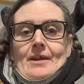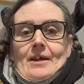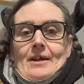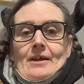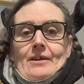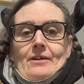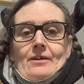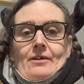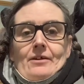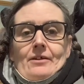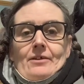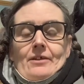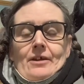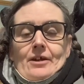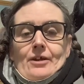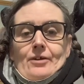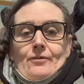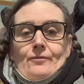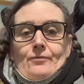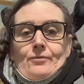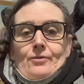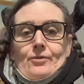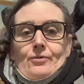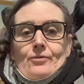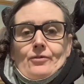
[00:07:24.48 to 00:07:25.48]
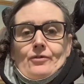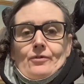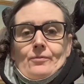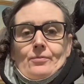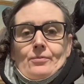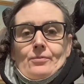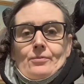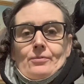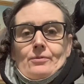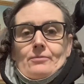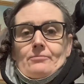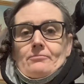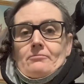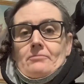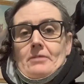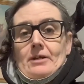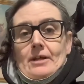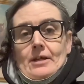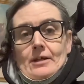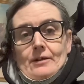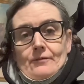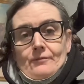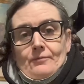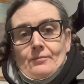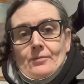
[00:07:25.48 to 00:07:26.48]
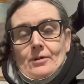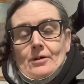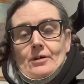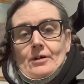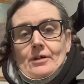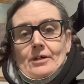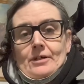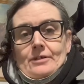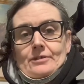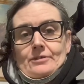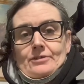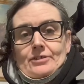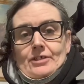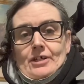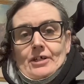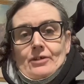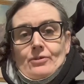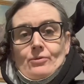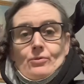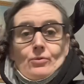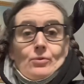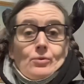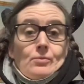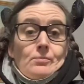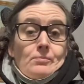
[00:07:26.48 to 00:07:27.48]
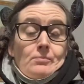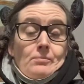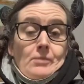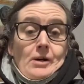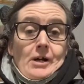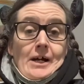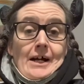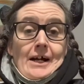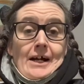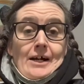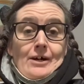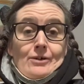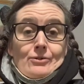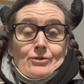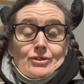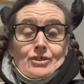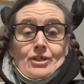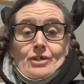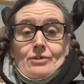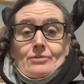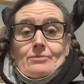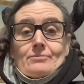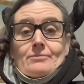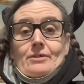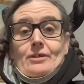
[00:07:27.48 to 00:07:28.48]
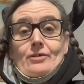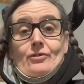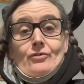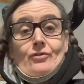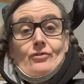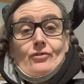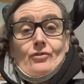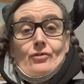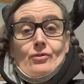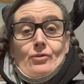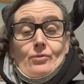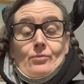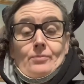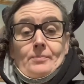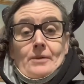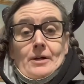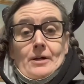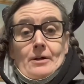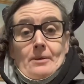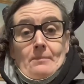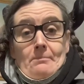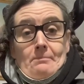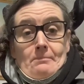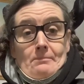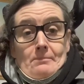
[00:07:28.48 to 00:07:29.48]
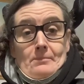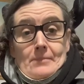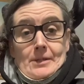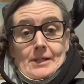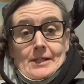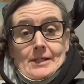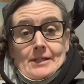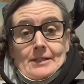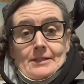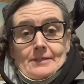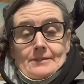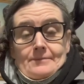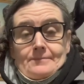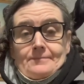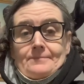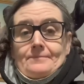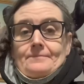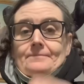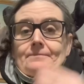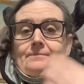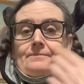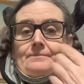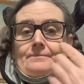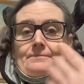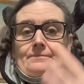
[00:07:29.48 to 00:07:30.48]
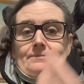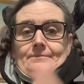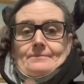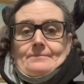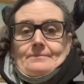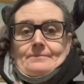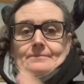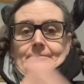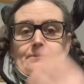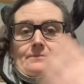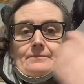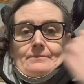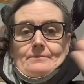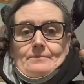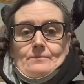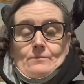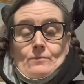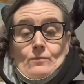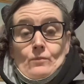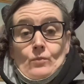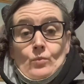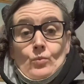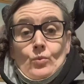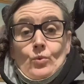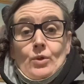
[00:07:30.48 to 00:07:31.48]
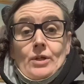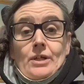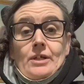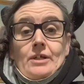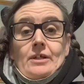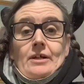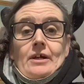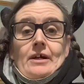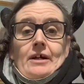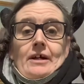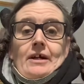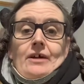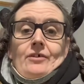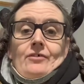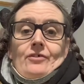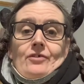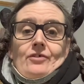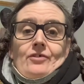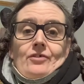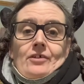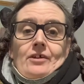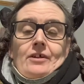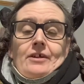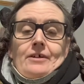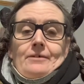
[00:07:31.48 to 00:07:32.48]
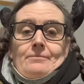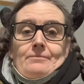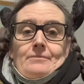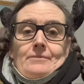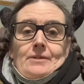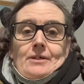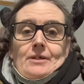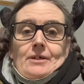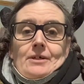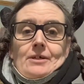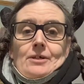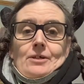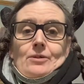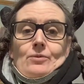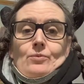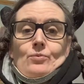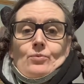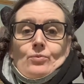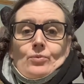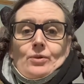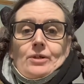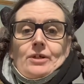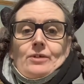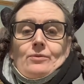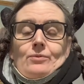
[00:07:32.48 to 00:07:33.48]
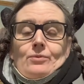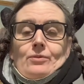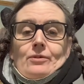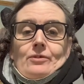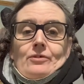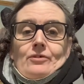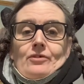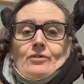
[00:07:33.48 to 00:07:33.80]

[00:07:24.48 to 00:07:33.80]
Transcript: And I thank you for your support. If my channel, or our channel, because it's not about me, we as a team, we will